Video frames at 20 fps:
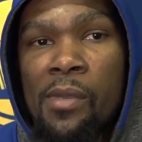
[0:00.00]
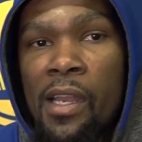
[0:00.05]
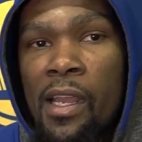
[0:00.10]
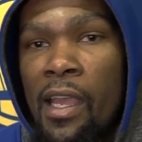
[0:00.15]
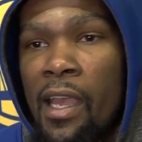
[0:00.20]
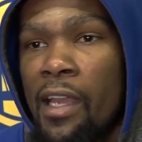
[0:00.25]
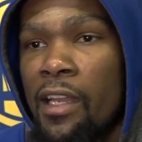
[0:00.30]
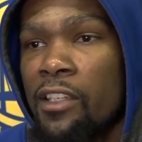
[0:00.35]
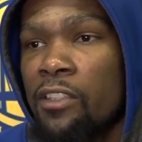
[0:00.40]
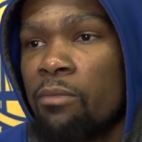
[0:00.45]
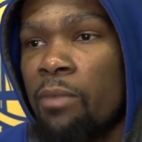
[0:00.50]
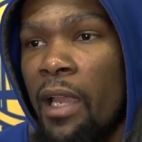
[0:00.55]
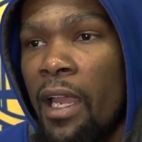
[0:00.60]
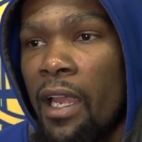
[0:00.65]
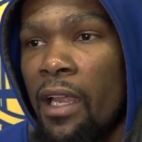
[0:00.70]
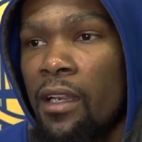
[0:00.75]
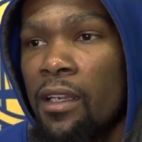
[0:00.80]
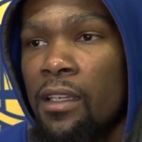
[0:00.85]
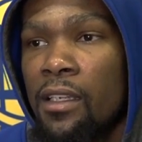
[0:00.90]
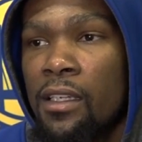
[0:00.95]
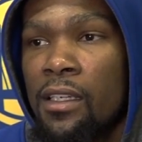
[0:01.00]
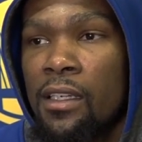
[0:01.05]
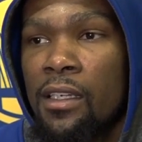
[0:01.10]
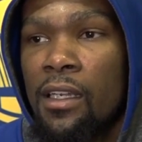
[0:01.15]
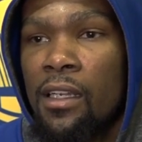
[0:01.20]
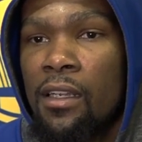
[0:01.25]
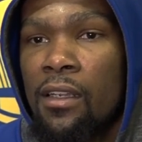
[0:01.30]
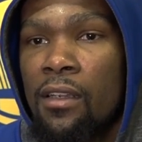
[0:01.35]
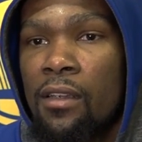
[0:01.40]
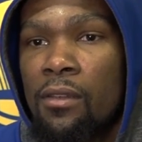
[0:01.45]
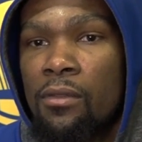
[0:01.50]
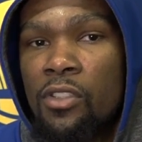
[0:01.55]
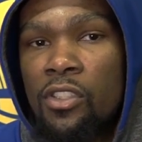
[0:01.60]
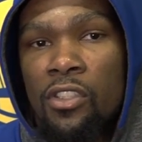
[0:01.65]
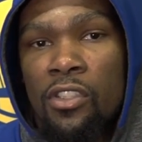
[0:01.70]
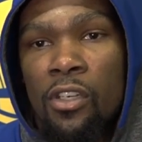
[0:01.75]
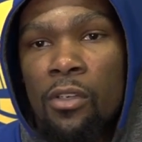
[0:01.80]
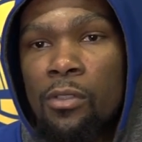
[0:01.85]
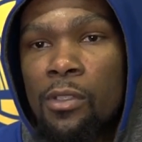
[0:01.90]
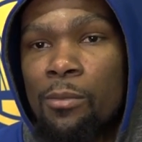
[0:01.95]
And I had his back, and
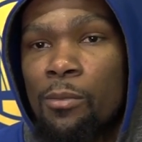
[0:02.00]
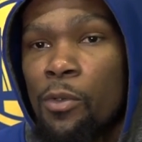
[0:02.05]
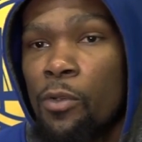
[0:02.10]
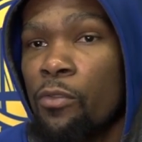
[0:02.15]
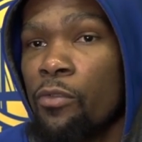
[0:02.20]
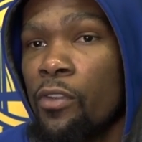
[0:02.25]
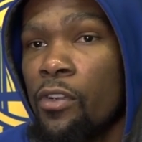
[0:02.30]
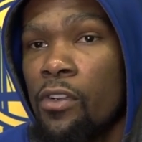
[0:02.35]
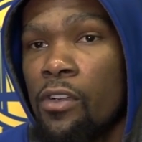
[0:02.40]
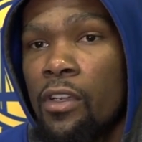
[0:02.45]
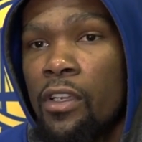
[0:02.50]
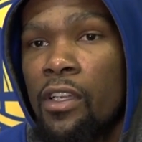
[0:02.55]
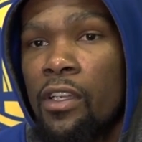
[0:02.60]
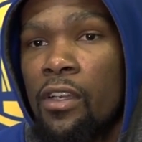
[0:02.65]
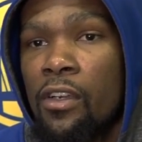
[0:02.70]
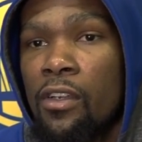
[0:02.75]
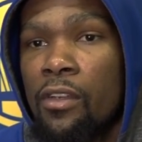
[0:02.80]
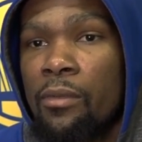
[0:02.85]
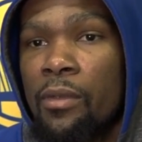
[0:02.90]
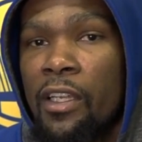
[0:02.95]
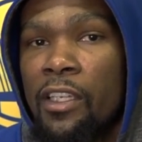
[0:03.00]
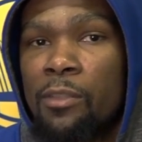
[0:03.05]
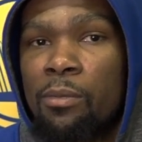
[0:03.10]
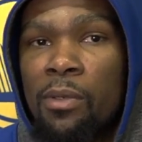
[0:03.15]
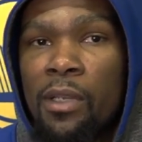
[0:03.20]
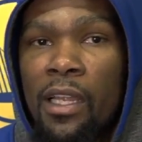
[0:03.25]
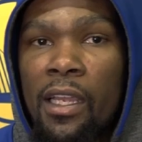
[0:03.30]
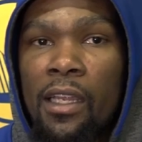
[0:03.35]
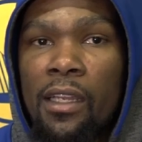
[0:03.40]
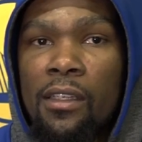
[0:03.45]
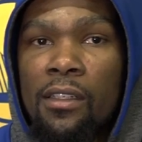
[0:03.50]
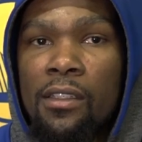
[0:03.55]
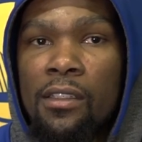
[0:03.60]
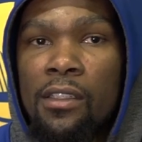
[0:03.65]
just told him to move on. The next play.